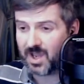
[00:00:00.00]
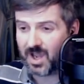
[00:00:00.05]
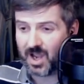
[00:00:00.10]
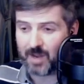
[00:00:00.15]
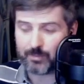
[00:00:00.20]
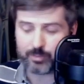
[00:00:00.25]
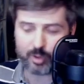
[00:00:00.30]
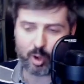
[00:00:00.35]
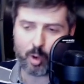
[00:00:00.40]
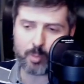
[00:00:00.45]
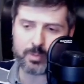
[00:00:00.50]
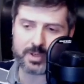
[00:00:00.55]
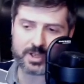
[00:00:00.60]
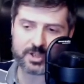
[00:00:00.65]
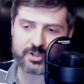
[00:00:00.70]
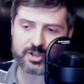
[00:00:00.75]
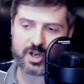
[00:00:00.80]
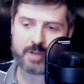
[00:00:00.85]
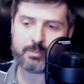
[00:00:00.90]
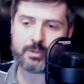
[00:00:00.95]
I'm probably in
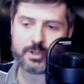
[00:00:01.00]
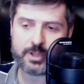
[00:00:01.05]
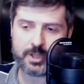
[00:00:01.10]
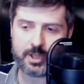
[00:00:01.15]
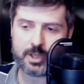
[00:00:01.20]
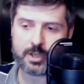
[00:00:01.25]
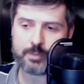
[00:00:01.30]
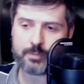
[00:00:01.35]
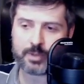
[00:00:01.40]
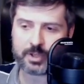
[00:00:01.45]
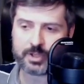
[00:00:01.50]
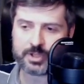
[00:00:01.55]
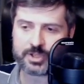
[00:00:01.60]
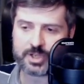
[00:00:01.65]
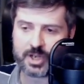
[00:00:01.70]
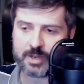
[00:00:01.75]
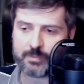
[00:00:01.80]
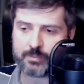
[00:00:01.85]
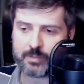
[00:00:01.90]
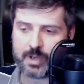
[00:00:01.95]
trouble here because
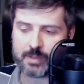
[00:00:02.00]
I'm